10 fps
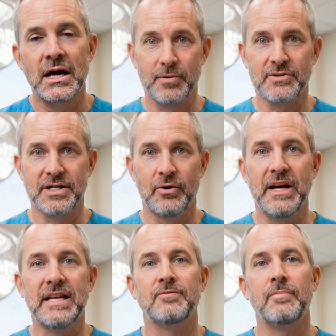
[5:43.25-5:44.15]
source
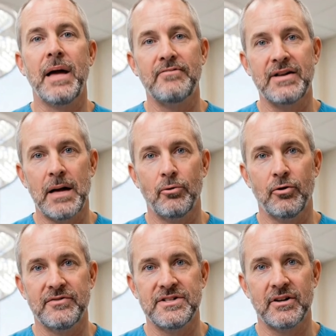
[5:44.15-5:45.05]
ingredients for
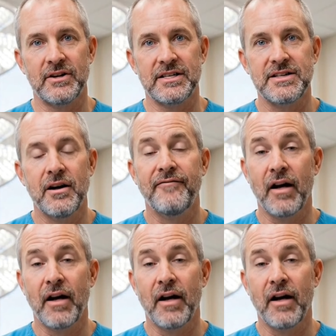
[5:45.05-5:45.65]
FDA-approved facilities,